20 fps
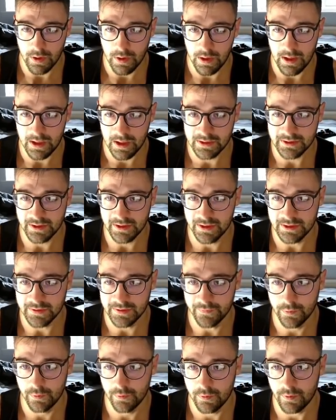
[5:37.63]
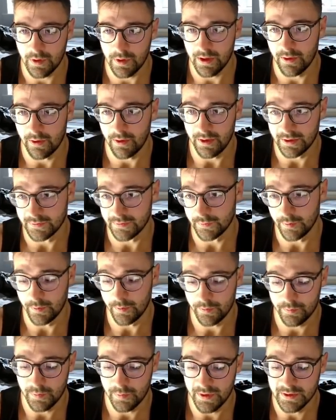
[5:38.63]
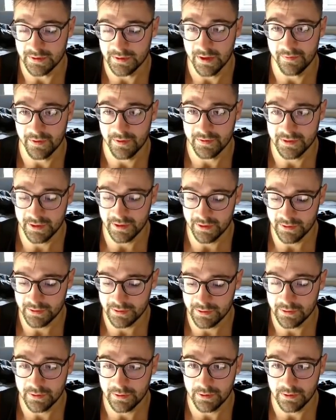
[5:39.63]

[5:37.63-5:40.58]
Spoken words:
at interval, and our interval is 35 seconds.